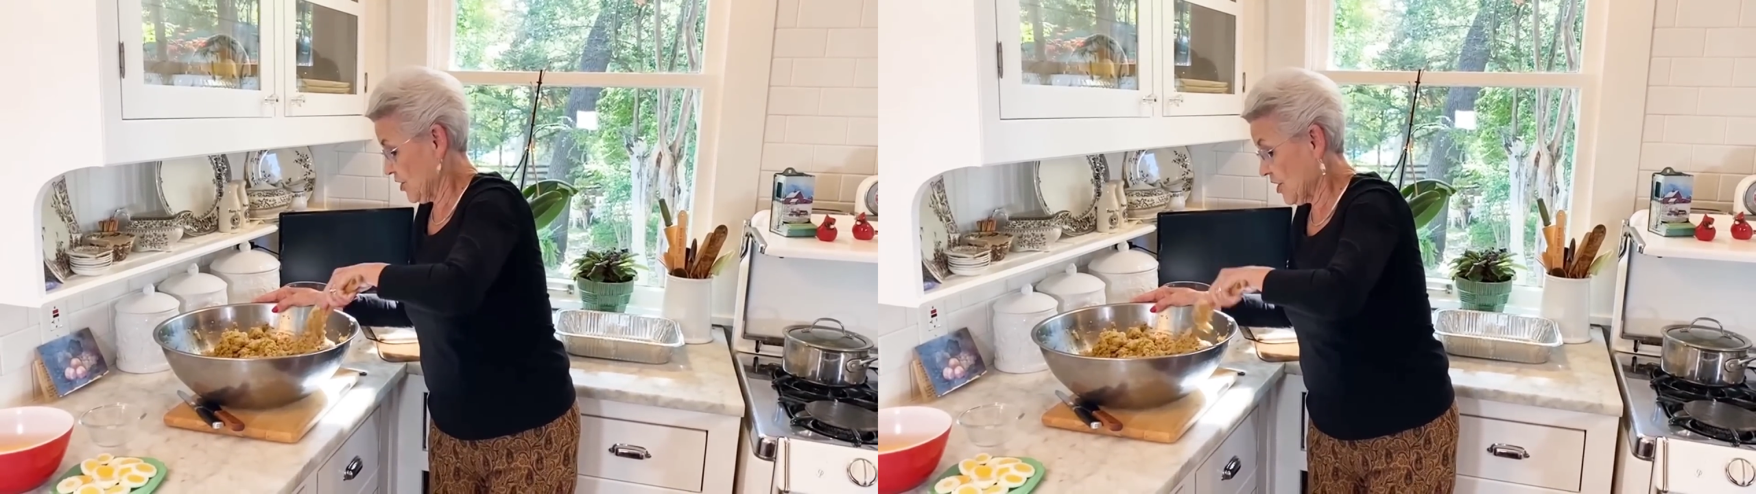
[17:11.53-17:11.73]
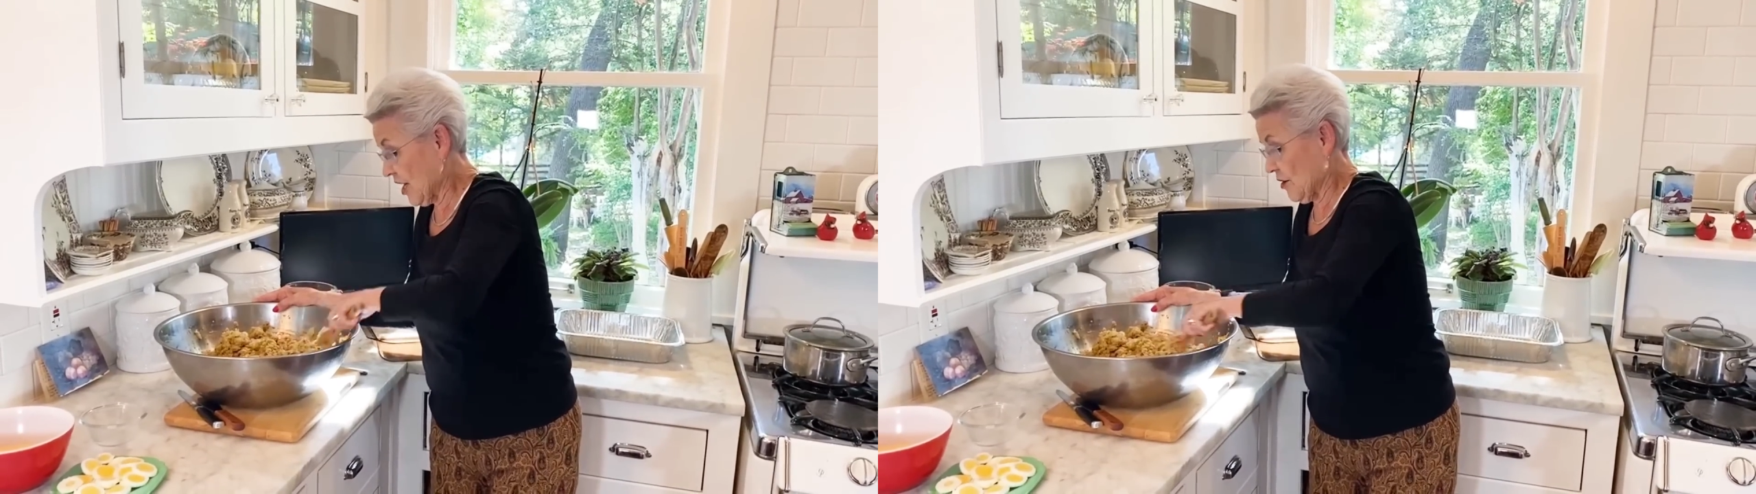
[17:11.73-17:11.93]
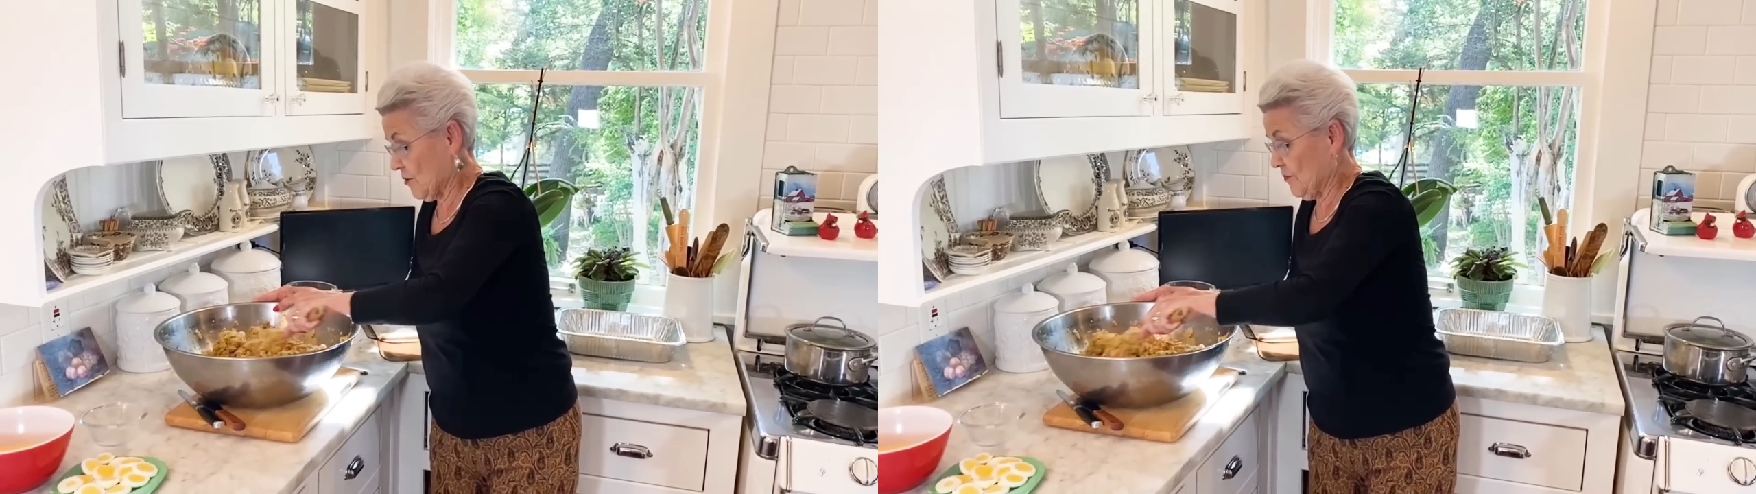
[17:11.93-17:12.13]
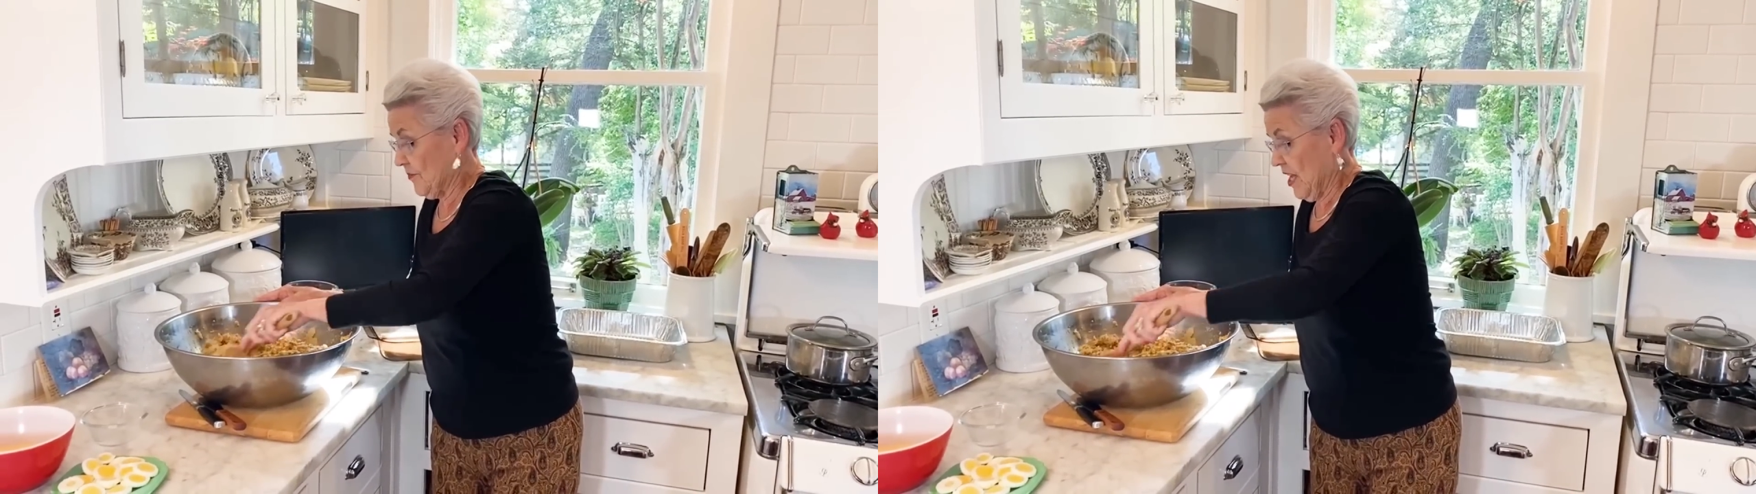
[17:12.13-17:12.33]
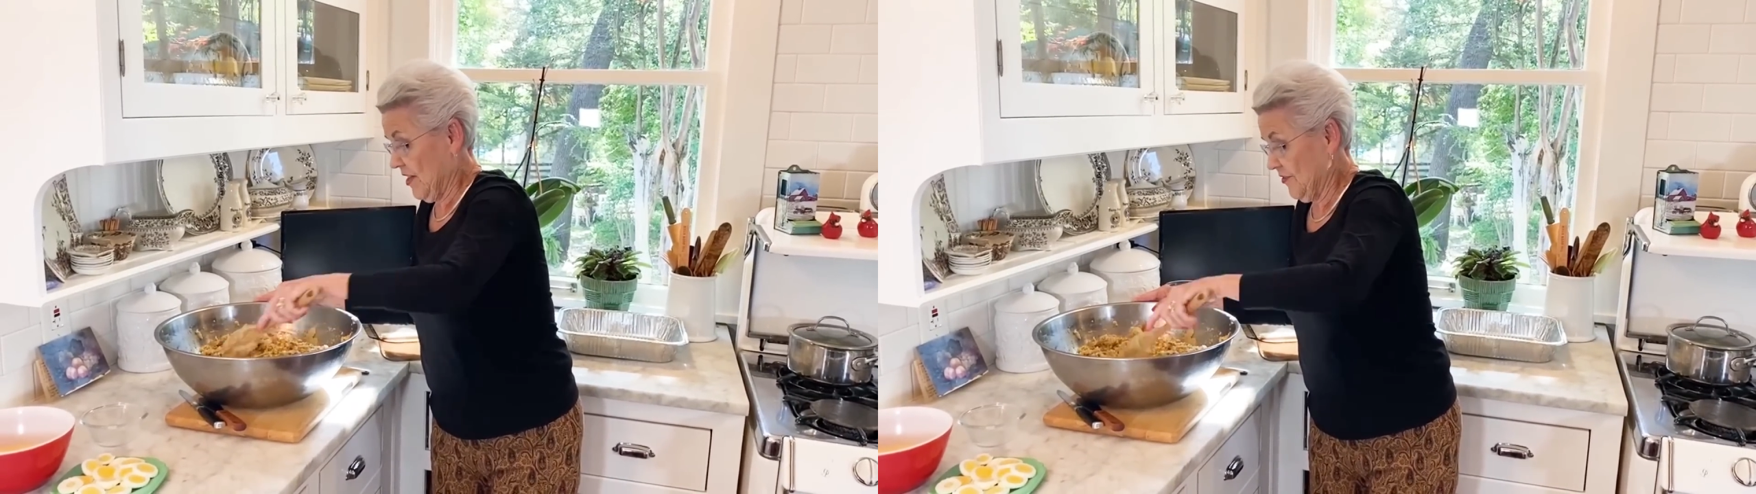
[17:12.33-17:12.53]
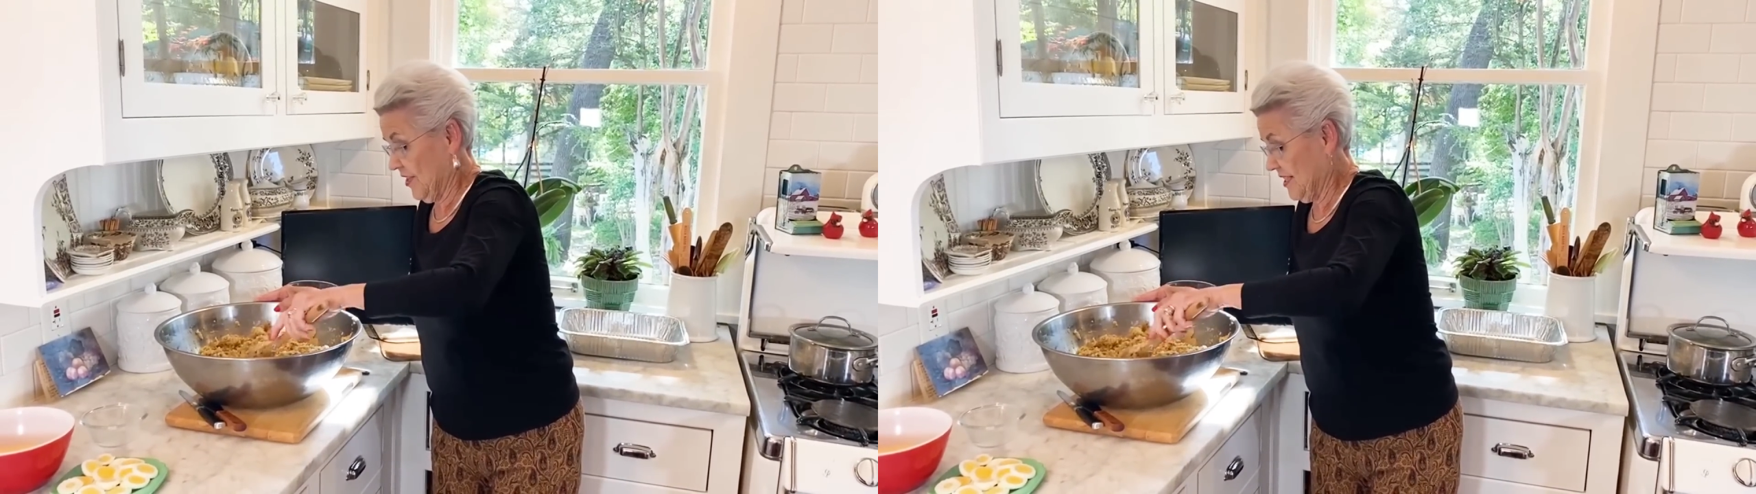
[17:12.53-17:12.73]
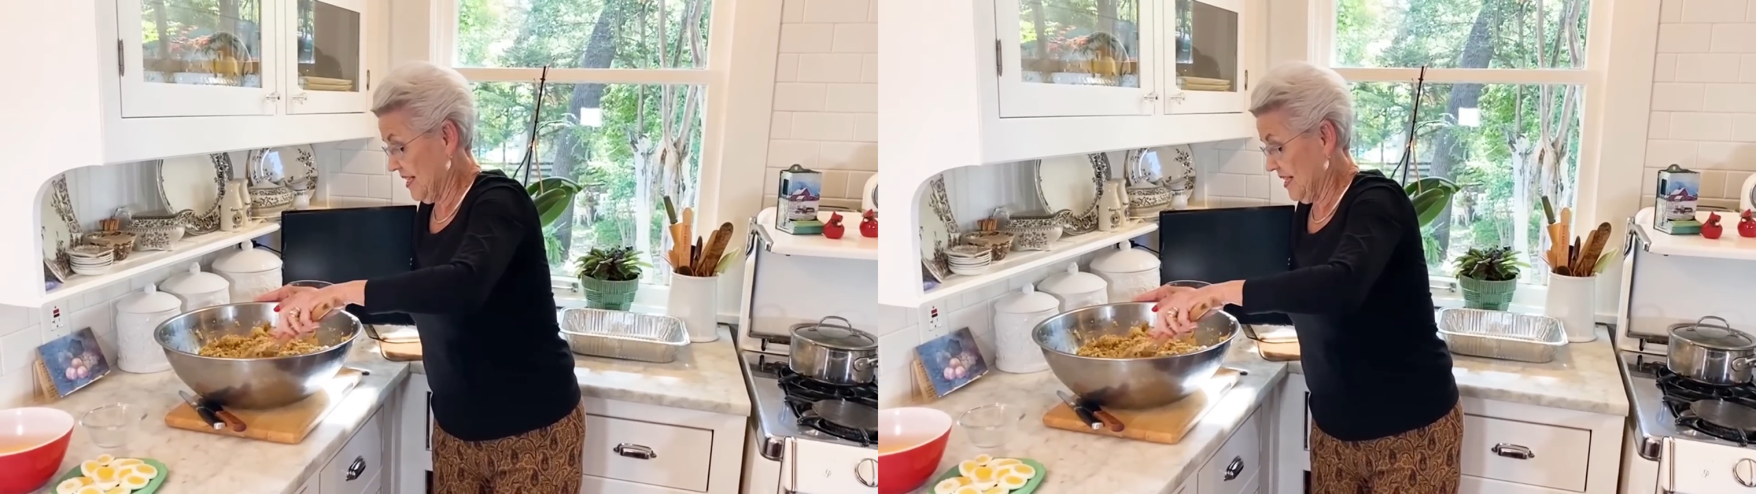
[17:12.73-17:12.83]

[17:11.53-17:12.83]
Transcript: So the